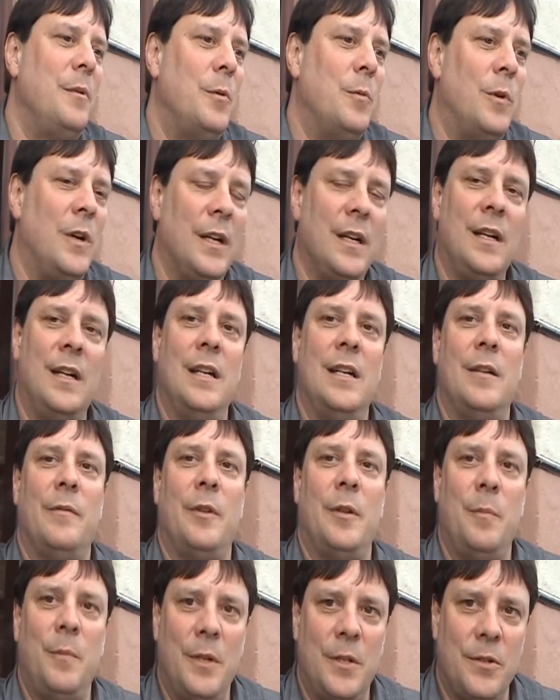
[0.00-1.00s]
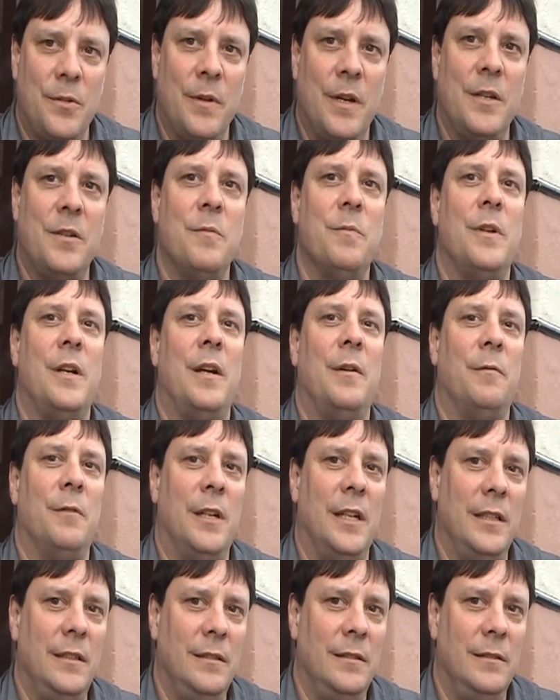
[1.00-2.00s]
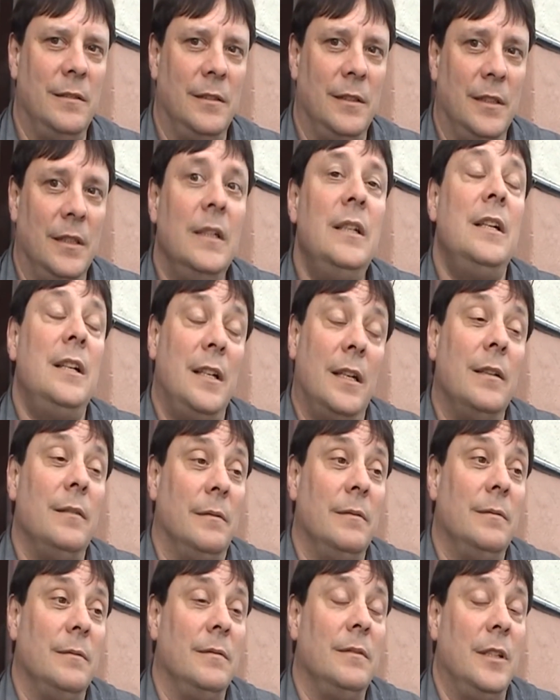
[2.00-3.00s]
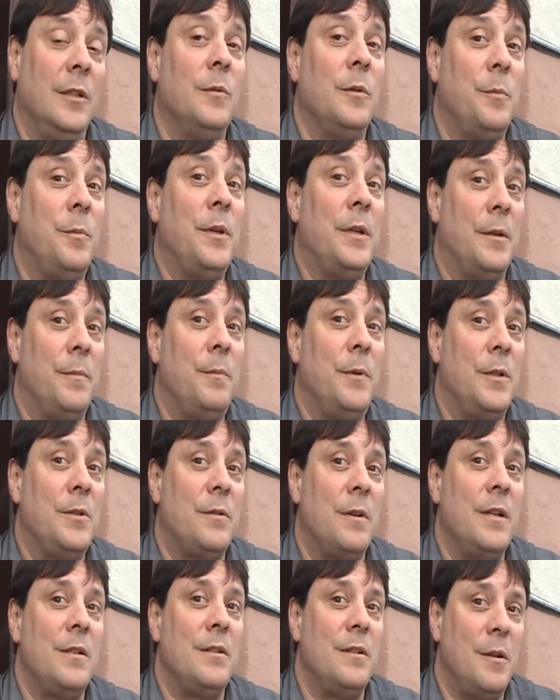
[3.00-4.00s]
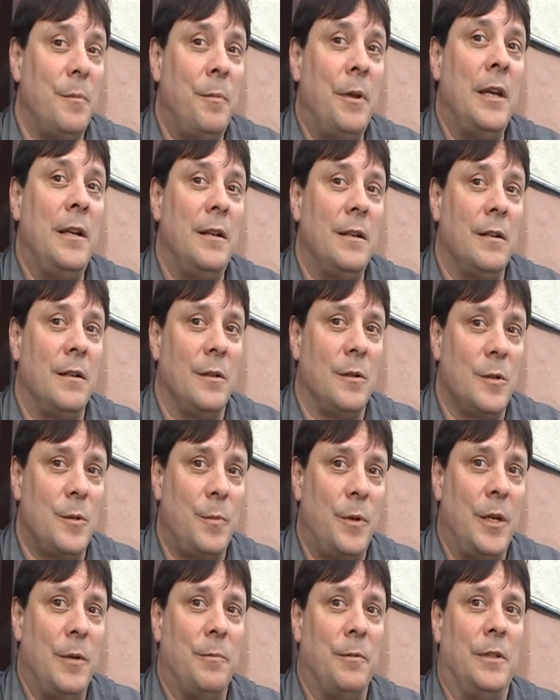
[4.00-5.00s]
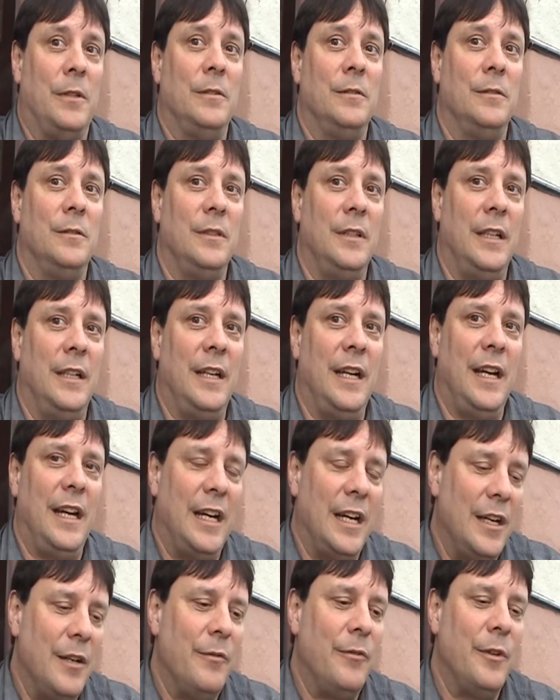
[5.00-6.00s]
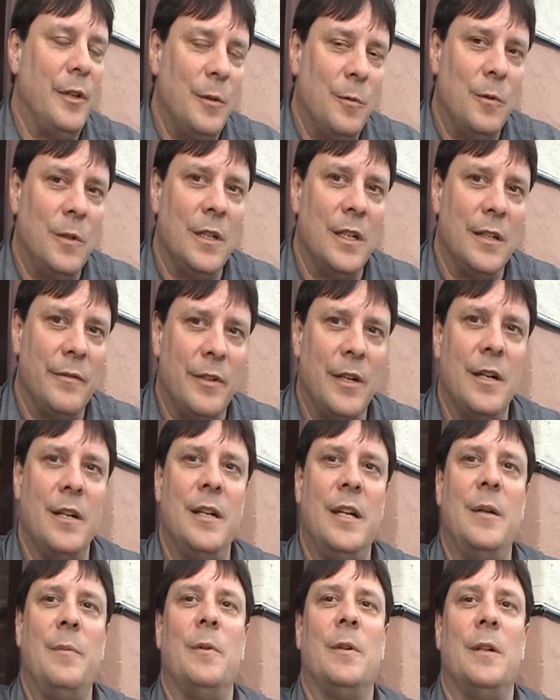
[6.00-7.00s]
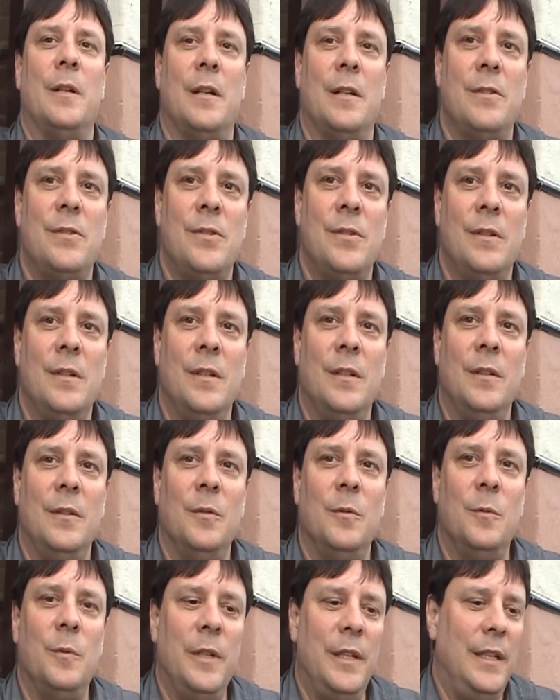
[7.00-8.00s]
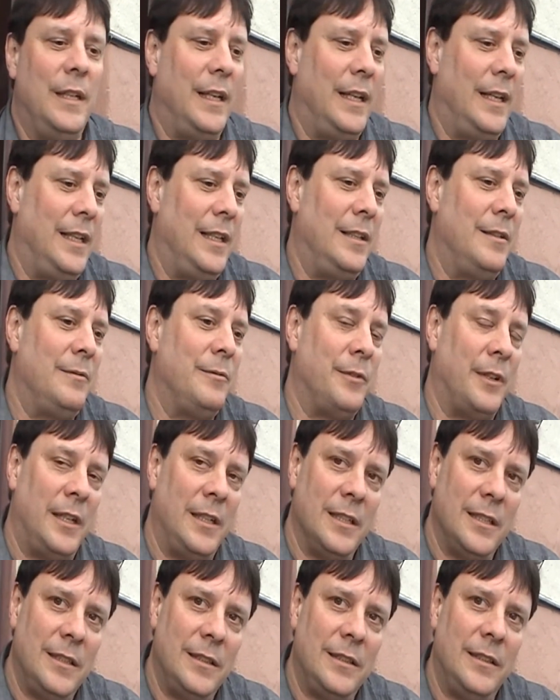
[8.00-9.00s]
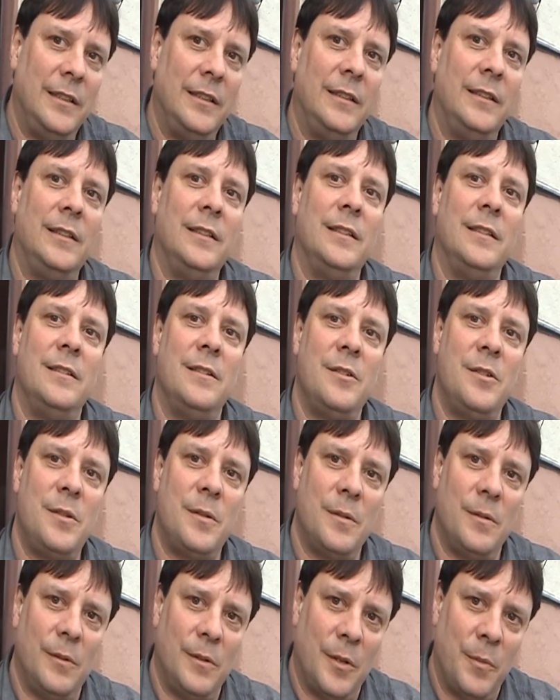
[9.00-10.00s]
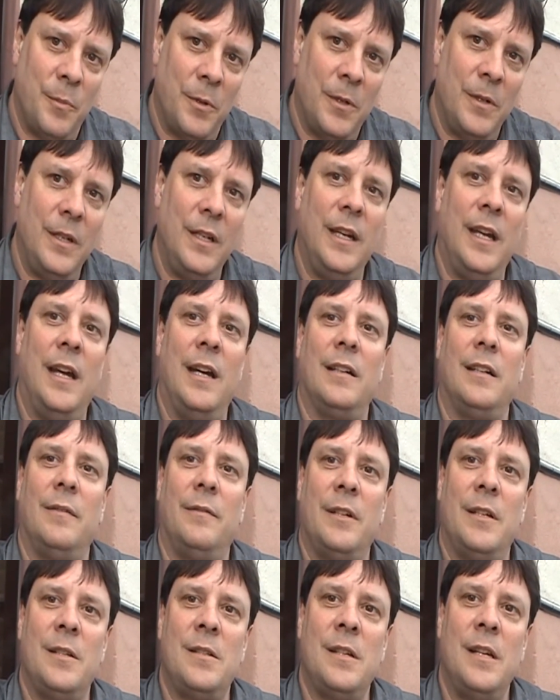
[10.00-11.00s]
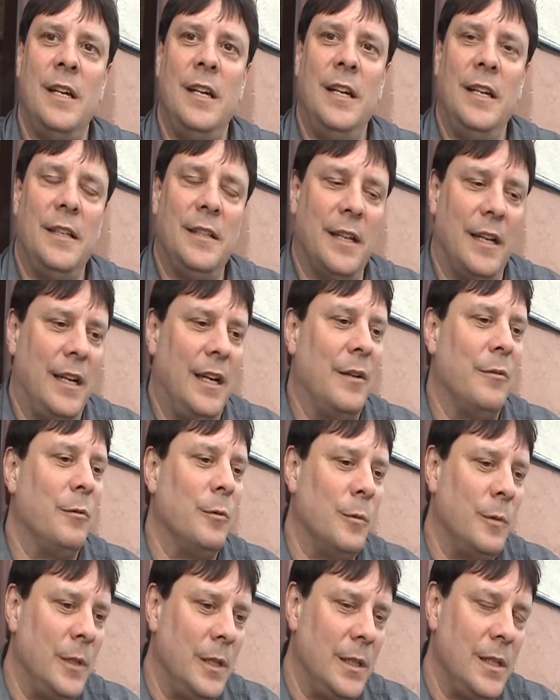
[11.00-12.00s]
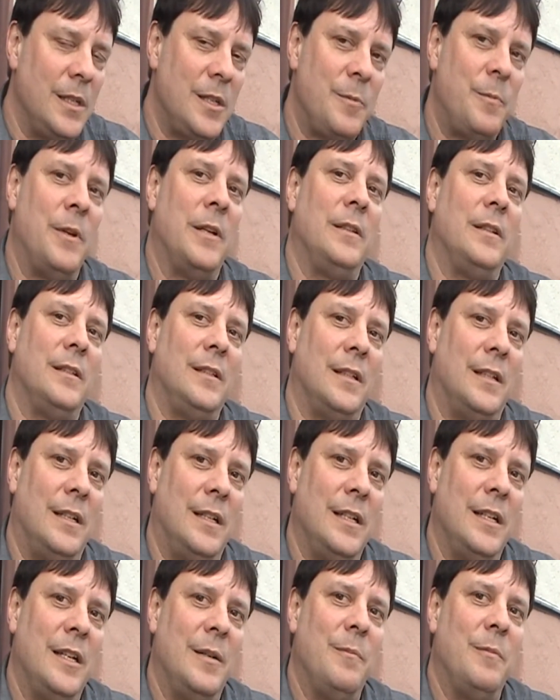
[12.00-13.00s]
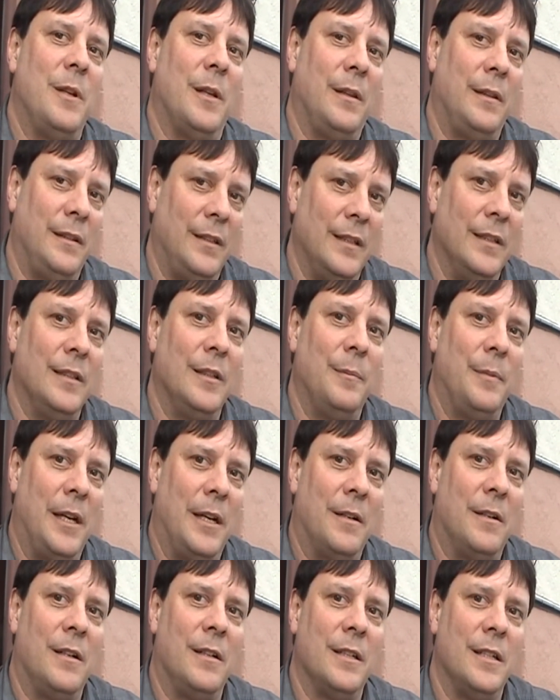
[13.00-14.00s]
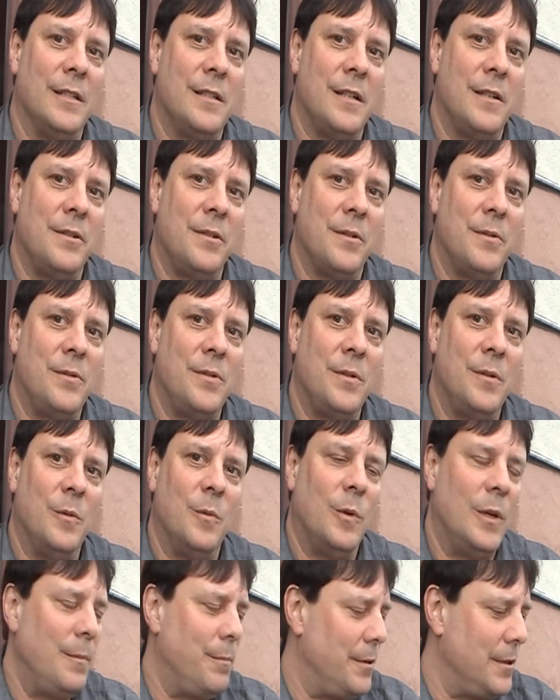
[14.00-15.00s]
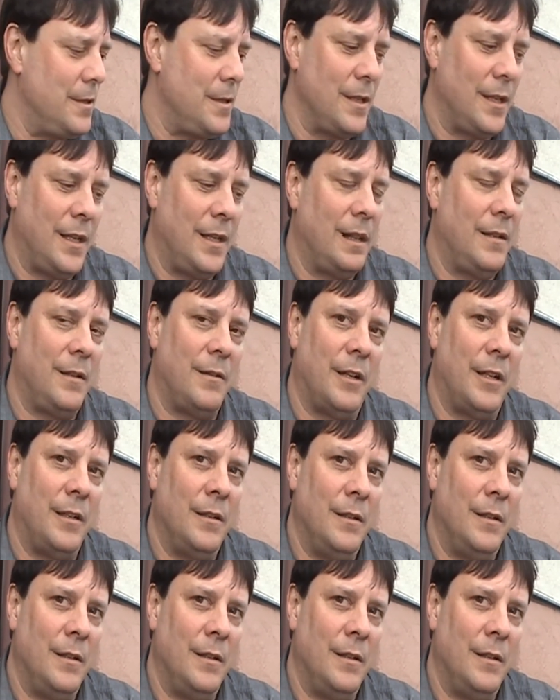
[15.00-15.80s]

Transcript: me what kind of an administration would I run? It would be administration dependent on those people. Mm-hmm. In every one of our neighborhoods, we have volunteers, community activists that have really spent the time to think about all these issues. One person can't do it,